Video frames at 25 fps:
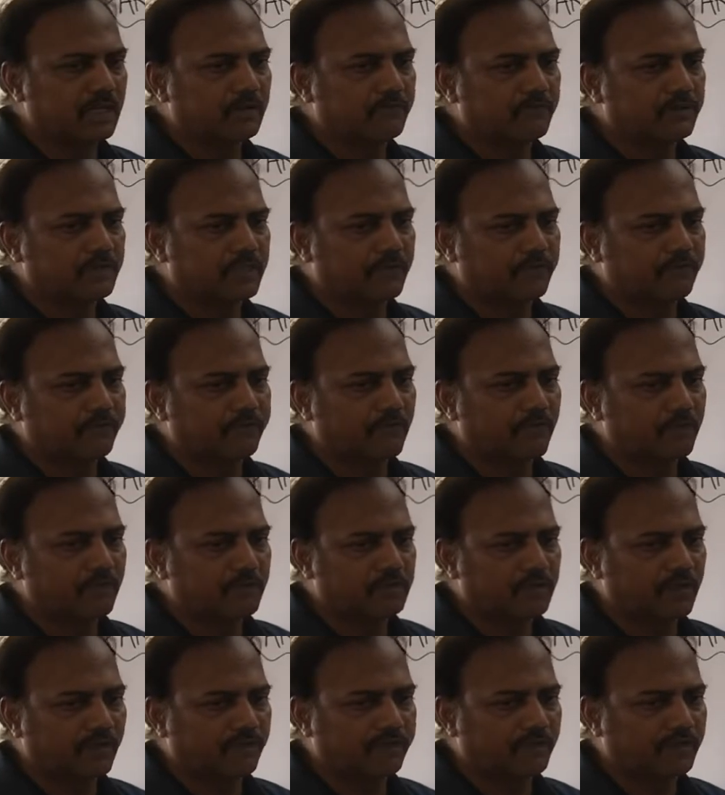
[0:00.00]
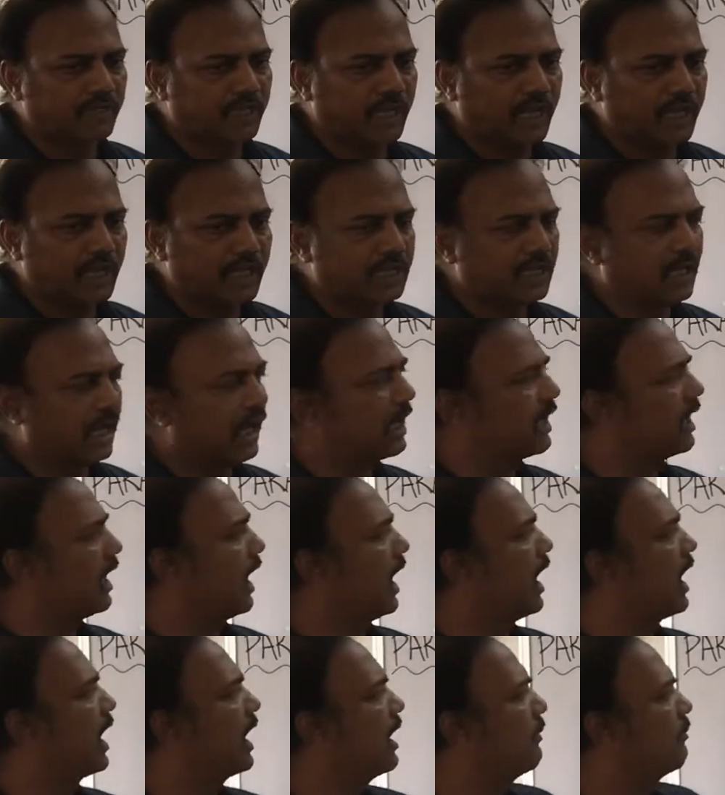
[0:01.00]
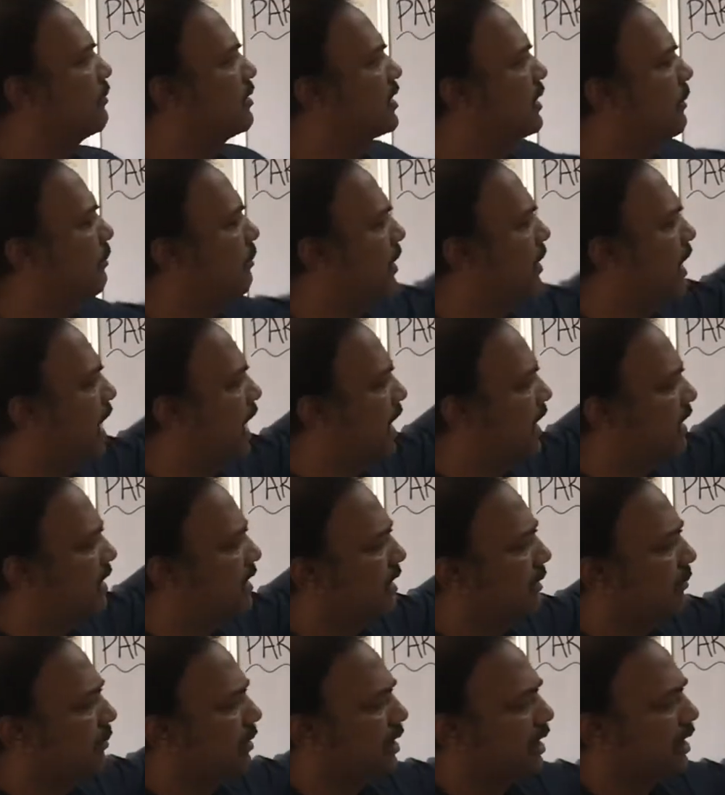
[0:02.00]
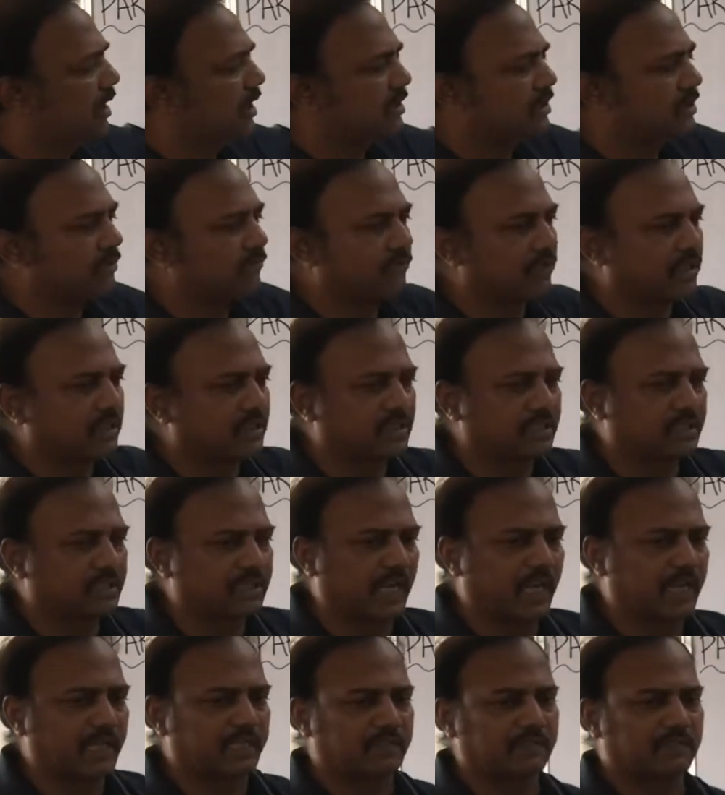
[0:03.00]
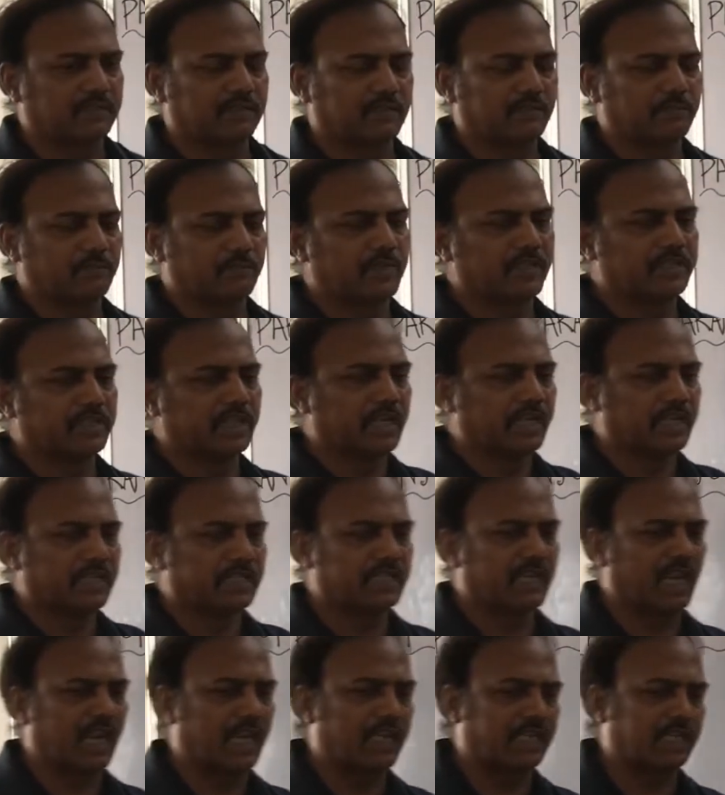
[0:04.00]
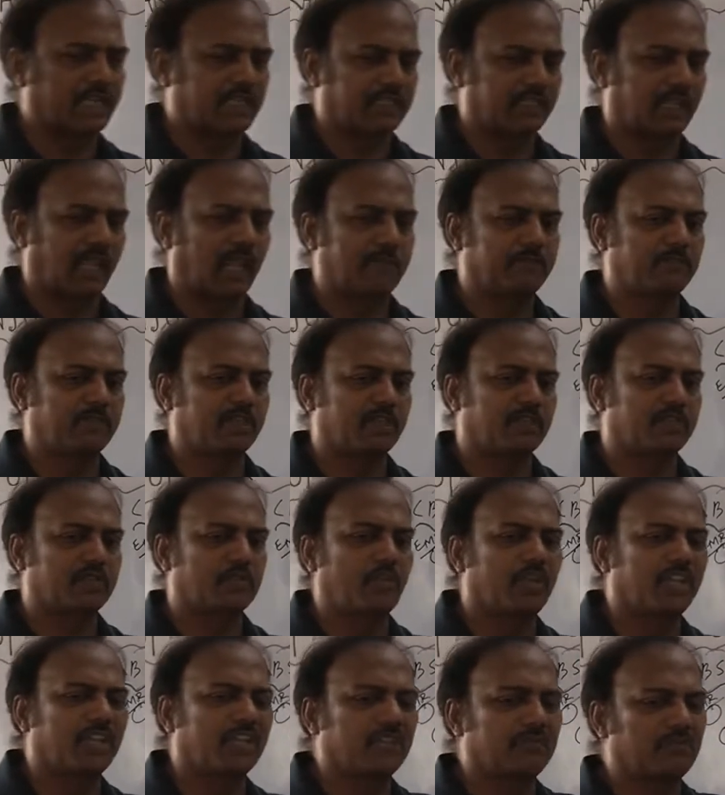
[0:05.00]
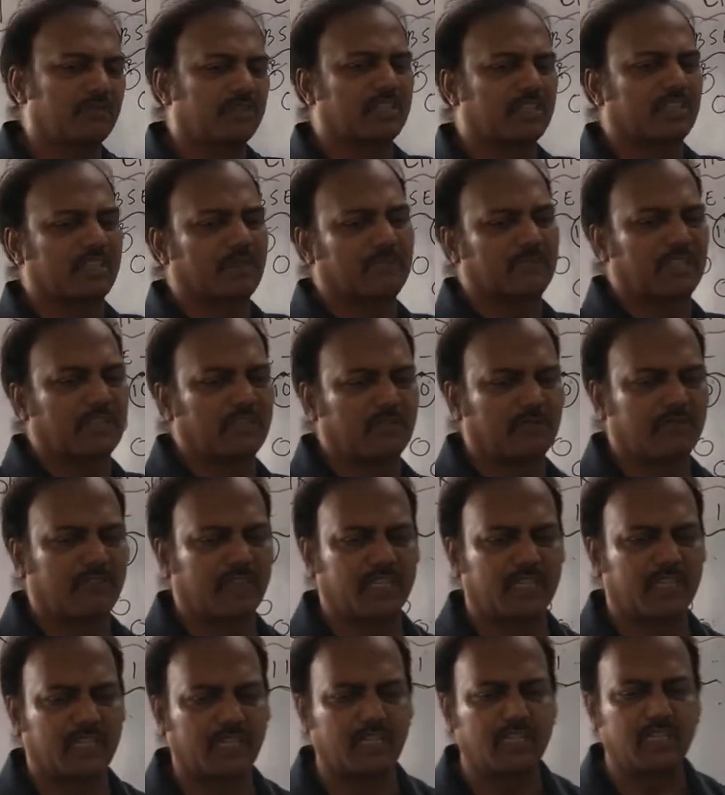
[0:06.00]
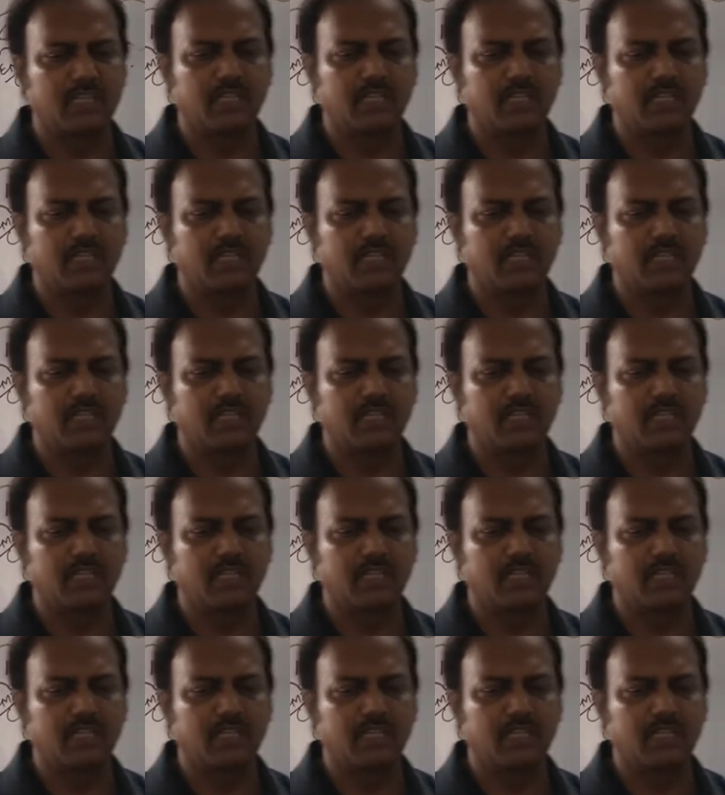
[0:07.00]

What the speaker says: with a force of 10, and I am supplying some energy with 10. Please understand it. I am just showing it with something over here.